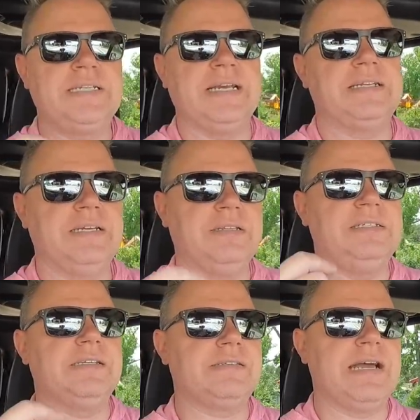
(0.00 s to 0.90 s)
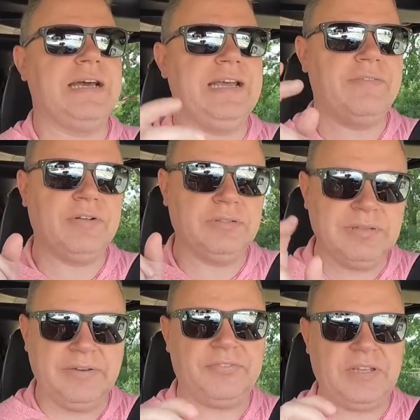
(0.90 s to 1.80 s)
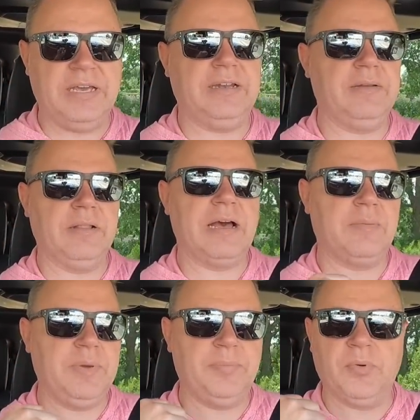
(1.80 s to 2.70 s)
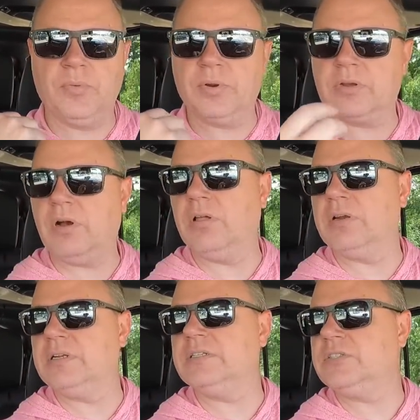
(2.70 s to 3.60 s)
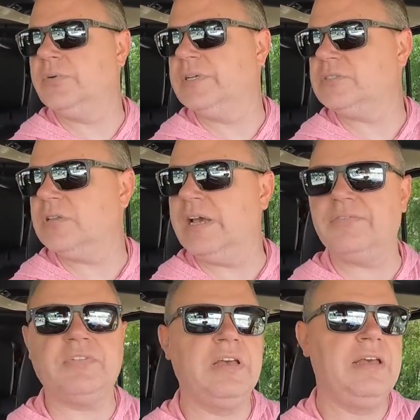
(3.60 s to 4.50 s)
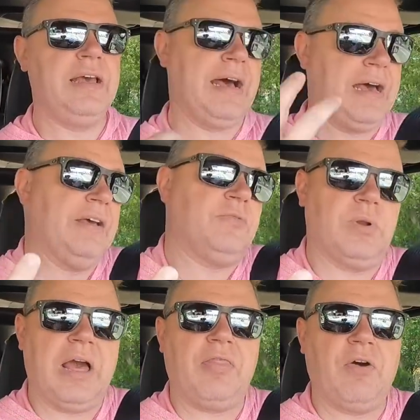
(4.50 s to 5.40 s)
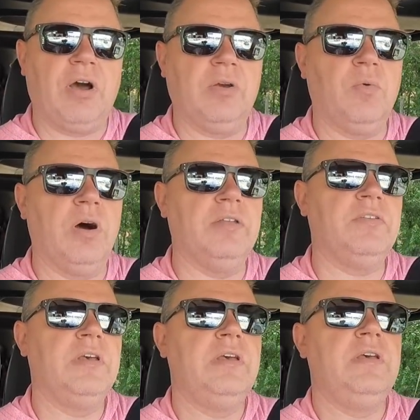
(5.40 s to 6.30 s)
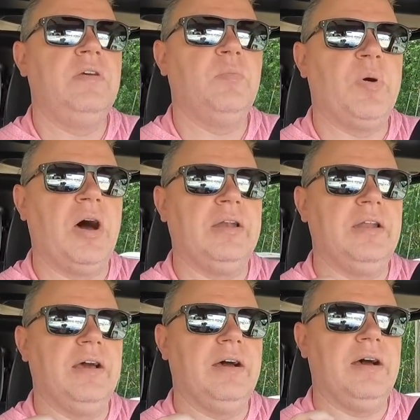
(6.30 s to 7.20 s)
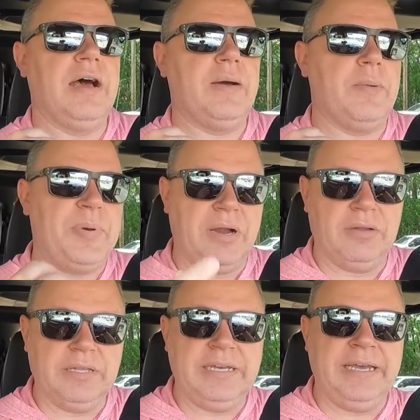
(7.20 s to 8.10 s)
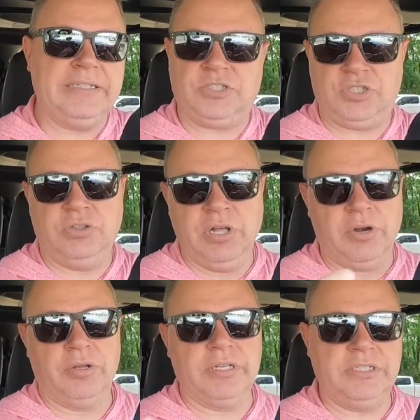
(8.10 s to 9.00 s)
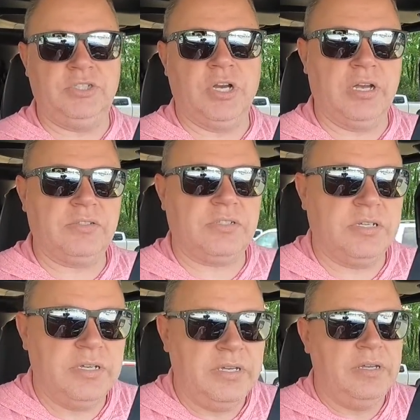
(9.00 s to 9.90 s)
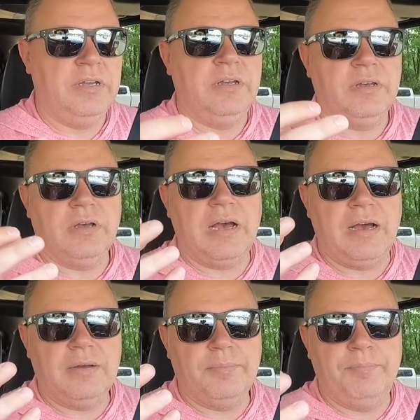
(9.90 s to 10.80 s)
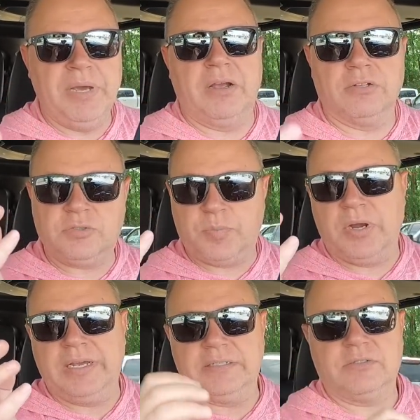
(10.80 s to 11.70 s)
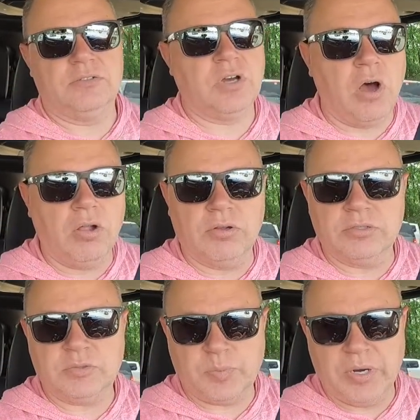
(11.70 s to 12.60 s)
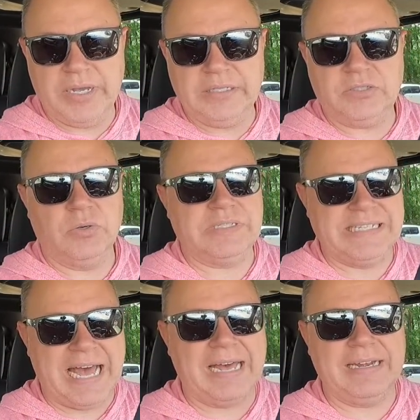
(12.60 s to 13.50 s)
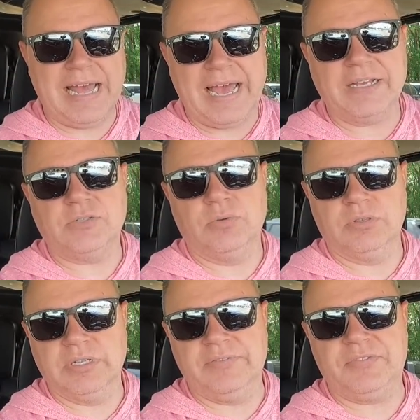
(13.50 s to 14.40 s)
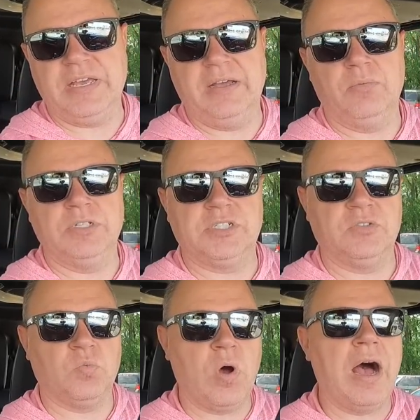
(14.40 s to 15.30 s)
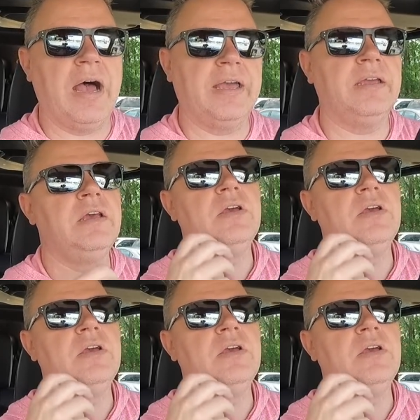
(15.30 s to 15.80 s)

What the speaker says: technically does not have a lift kit. A lot of people were calling it a 2-inch lift. That's what I thought it was. But apparently it's literally just bigger springs or taller springs, so it's not an actual lift kit, which is why